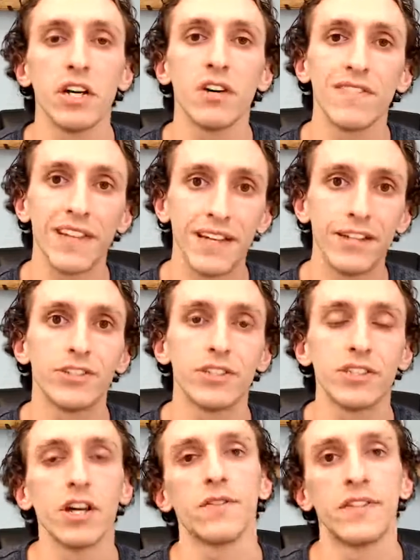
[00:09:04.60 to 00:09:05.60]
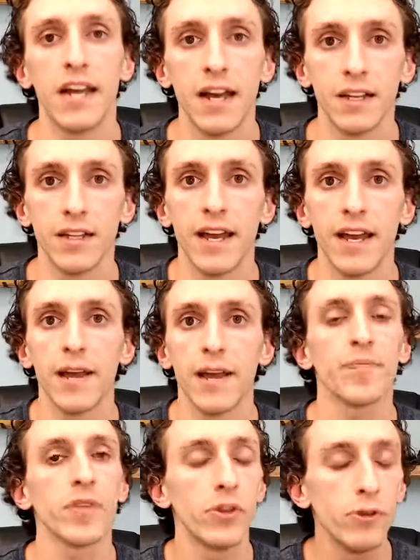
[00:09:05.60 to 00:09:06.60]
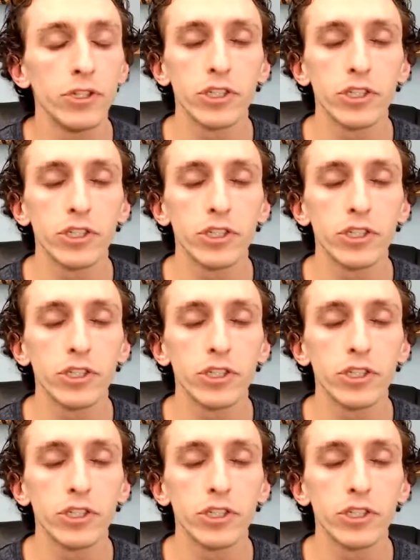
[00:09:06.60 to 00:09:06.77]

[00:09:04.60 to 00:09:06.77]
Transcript: get yourself to LA, use your